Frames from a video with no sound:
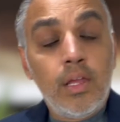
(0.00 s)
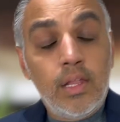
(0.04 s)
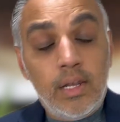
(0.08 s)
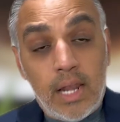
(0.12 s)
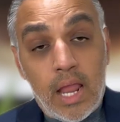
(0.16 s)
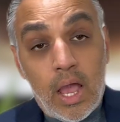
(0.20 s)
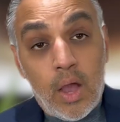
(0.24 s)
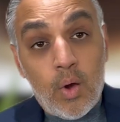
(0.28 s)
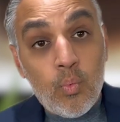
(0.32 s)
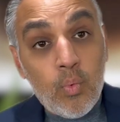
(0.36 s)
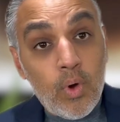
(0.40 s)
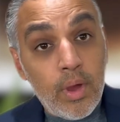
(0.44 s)

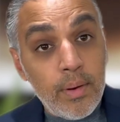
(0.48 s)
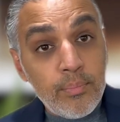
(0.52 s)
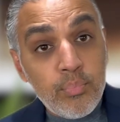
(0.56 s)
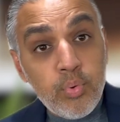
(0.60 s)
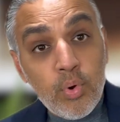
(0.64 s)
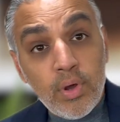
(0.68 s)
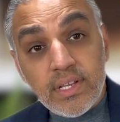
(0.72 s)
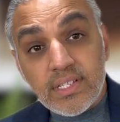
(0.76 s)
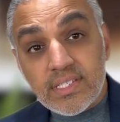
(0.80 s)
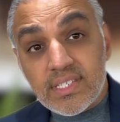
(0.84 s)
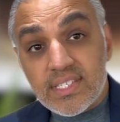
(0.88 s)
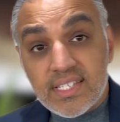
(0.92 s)
Now,
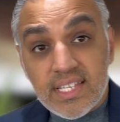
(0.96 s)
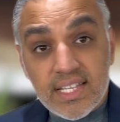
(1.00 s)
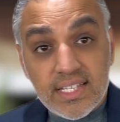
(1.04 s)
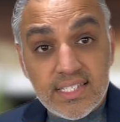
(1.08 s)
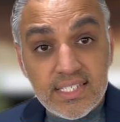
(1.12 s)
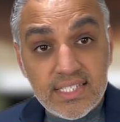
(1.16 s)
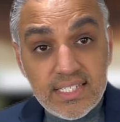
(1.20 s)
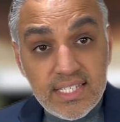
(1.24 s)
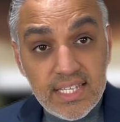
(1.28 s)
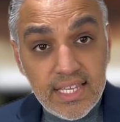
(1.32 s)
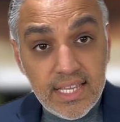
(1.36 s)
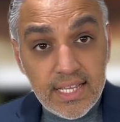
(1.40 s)

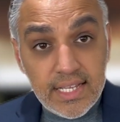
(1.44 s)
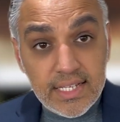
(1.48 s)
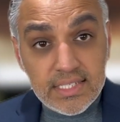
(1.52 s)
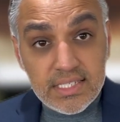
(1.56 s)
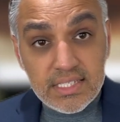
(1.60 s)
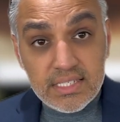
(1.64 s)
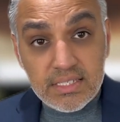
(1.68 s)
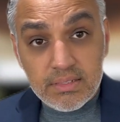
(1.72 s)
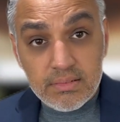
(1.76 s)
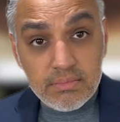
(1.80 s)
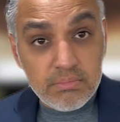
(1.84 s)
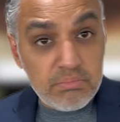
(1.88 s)

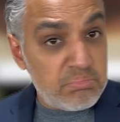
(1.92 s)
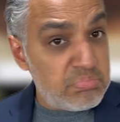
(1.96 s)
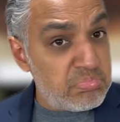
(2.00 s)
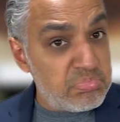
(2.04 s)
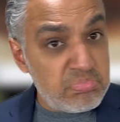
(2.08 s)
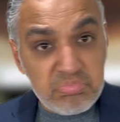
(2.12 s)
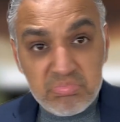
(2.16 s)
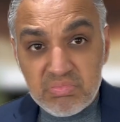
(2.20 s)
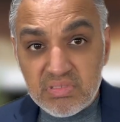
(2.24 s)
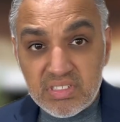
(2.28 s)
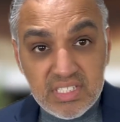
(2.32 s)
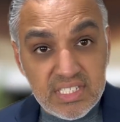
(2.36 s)
1.66
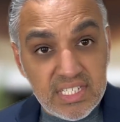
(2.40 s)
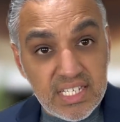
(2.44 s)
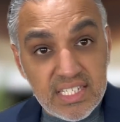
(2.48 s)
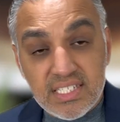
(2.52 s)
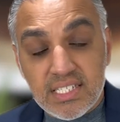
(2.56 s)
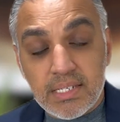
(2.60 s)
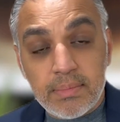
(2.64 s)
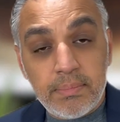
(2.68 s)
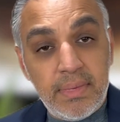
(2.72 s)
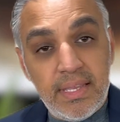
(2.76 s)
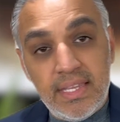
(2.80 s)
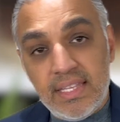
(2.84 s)

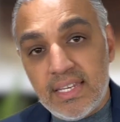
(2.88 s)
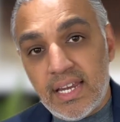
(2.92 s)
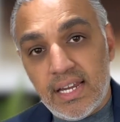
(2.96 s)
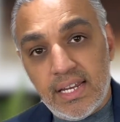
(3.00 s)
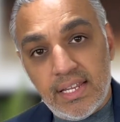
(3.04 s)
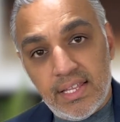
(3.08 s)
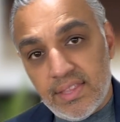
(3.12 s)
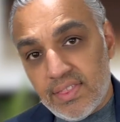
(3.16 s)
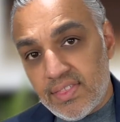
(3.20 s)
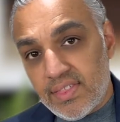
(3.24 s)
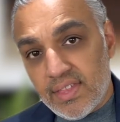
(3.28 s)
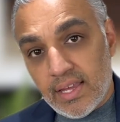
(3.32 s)
doesn't mean
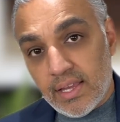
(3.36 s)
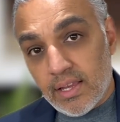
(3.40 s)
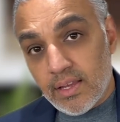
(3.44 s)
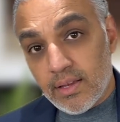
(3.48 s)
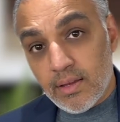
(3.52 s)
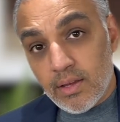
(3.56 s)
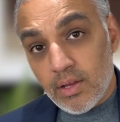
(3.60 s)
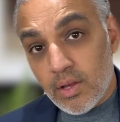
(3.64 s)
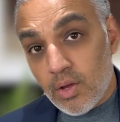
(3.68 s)
anything.